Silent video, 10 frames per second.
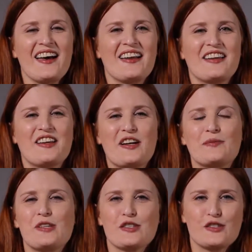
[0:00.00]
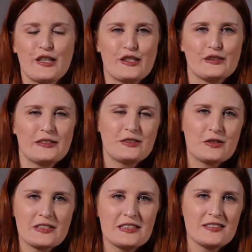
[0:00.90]
Hi, I'm Dr. Carolyn
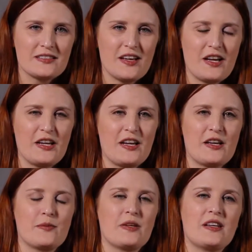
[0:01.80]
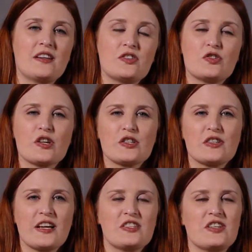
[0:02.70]
Lawrence. I am an
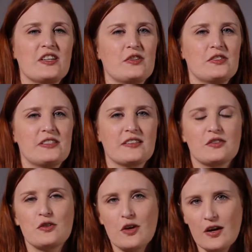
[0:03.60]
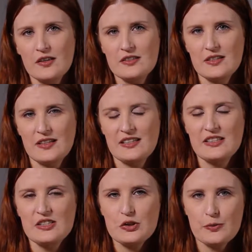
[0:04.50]
instructor at Chattahoochee Technical College and I
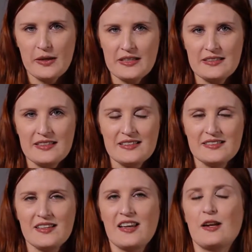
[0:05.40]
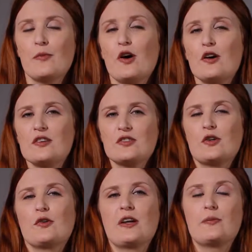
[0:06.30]
teach humanities and I'm
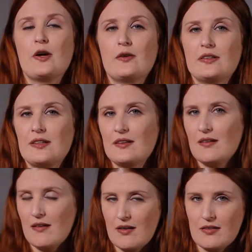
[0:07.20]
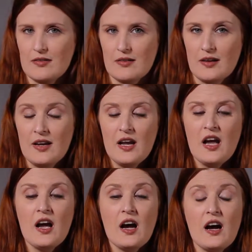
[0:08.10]
also a poet and author.
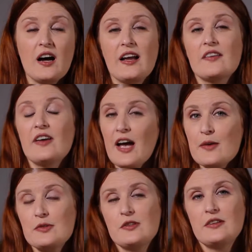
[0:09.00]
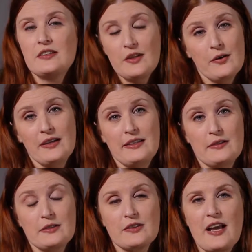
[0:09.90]
I have absolutely no
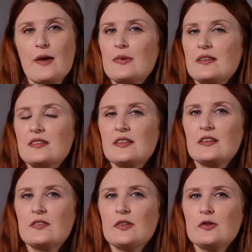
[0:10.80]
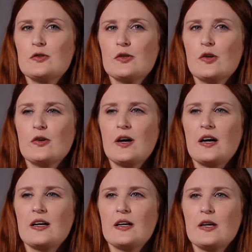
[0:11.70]
idea what's going to happen in this interview, so
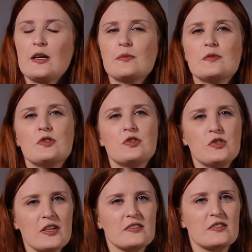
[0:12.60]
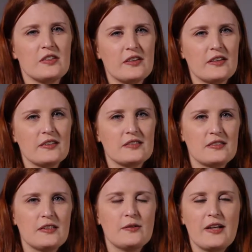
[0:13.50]
I am just as curious to
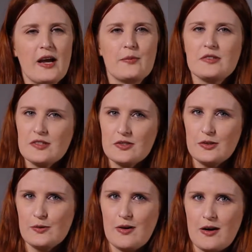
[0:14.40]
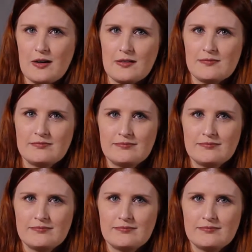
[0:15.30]
see what happens as you are.